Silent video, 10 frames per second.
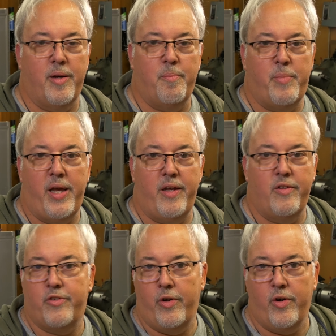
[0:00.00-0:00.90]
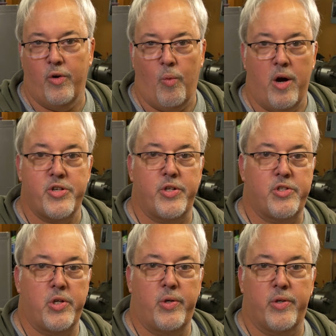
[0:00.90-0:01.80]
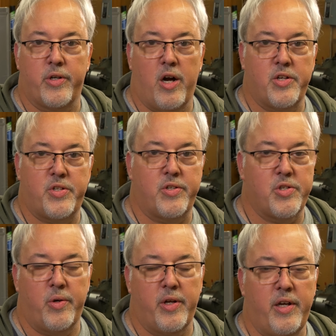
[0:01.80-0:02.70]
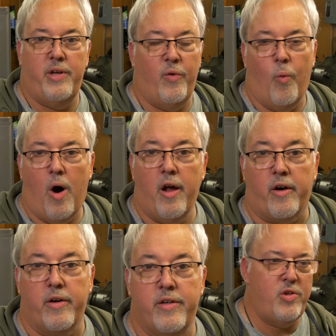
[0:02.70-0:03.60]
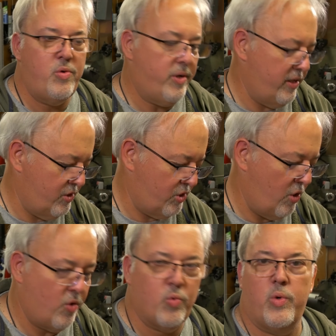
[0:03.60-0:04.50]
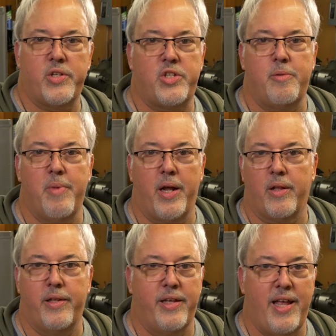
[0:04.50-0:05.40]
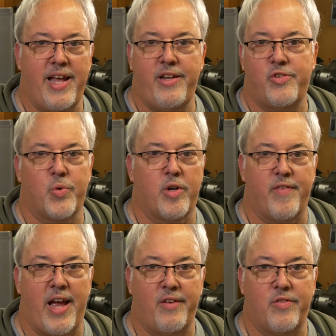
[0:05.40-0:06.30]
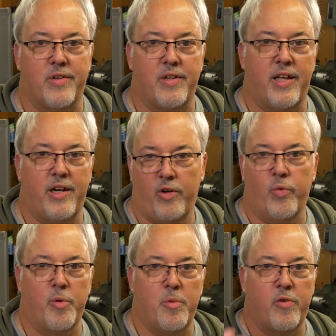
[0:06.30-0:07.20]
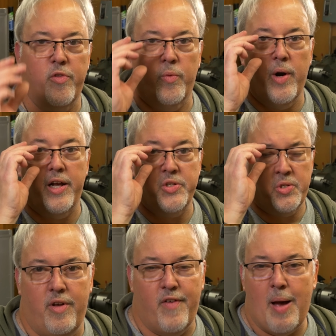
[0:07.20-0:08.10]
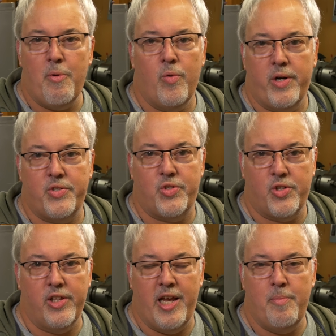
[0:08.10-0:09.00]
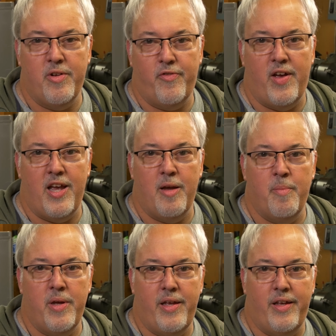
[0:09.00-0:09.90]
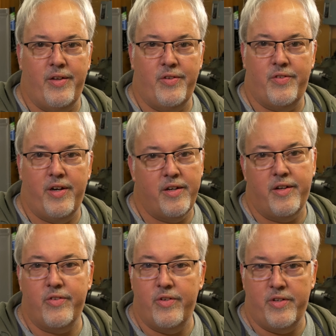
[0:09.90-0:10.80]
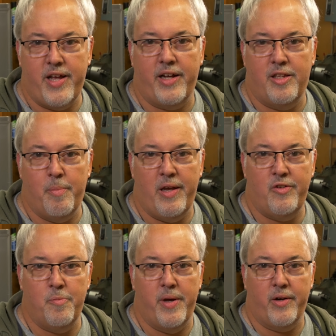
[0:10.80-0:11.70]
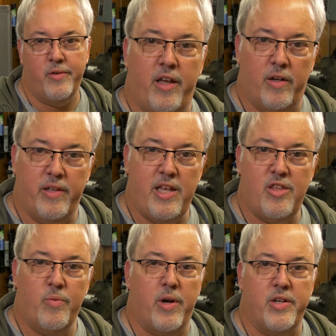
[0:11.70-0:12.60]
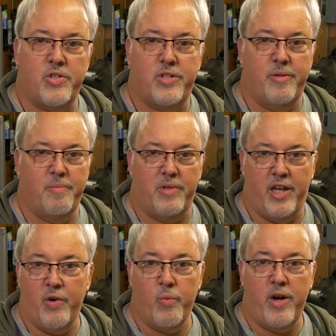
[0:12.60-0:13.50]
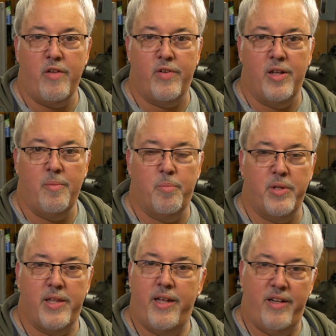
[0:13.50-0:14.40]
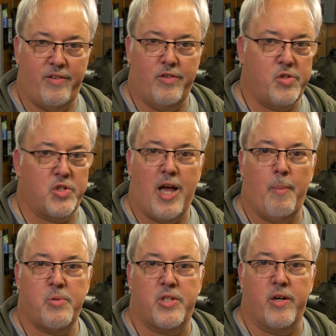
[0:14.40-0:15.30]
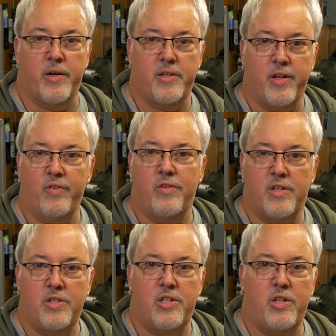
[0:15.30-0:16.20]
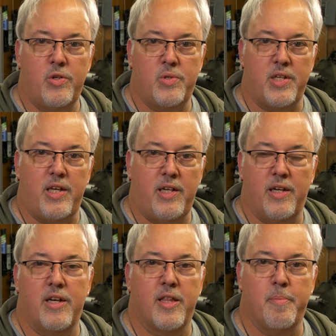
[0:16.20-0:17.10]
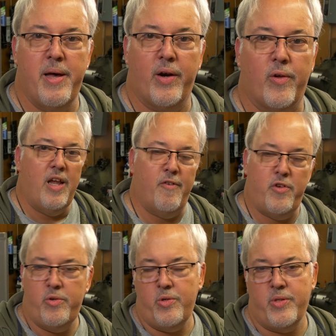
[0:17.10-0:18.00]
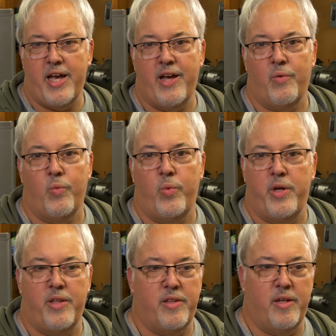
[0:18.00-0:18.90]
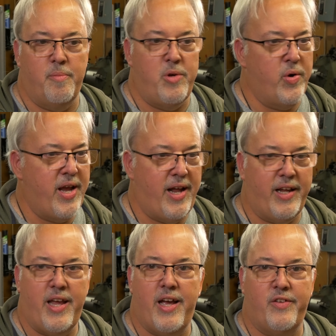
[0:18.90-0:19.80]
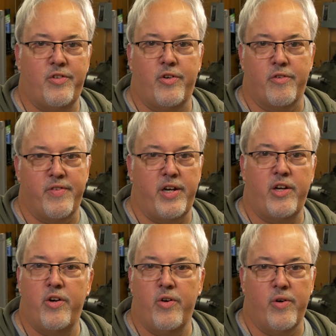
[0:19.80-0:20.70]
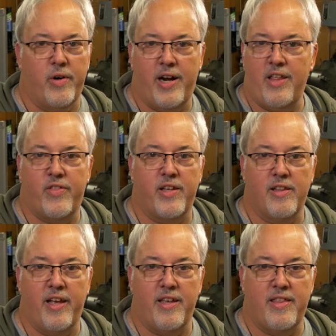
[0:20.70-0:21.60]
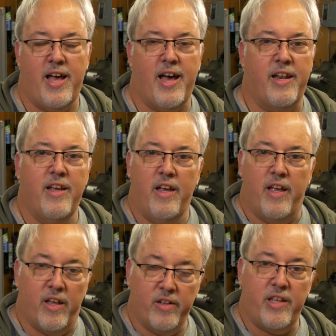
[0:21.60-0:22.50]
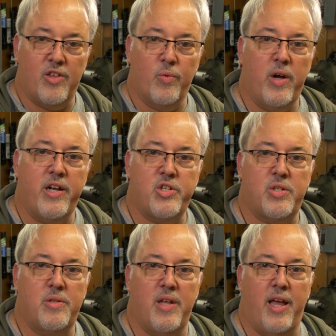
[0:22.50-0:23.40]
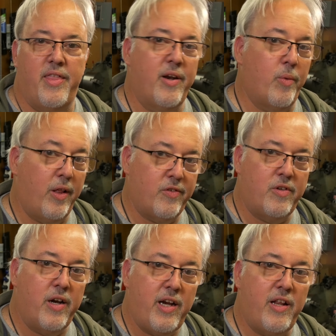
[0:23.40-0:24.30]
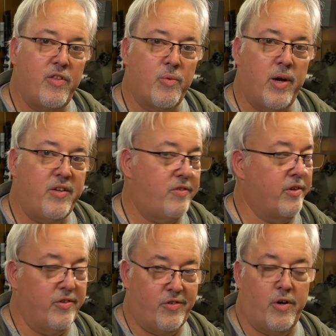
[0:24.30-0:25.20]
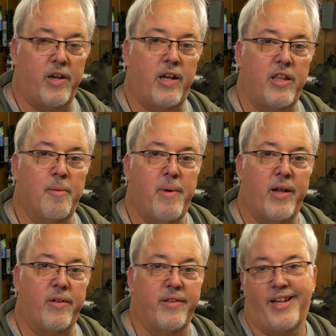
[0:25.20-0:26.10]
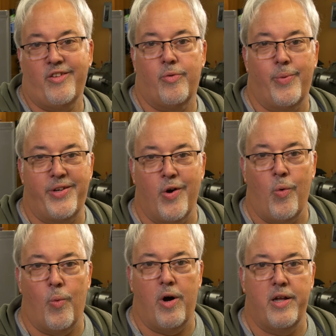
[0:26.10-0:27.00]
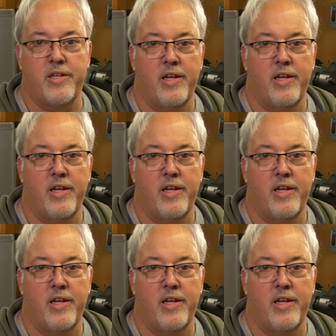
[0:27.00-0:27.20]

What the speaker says: baking soda or washing soda or caustic soda, and water. You can soak rusty metal in any sort of acid and it'll remove the rust. EvapoRust's claim to fame is that it doesn't attack the base metal. It'll eat the rust, get rid of it, but then it just stops there. It doesn't continue to eat into the metal. If you do that with muriatic acid or vinegar or anything like that, it'll eat the rust, and then when it's done eating the rust, it'll start eating the metal, and that's what we don't want.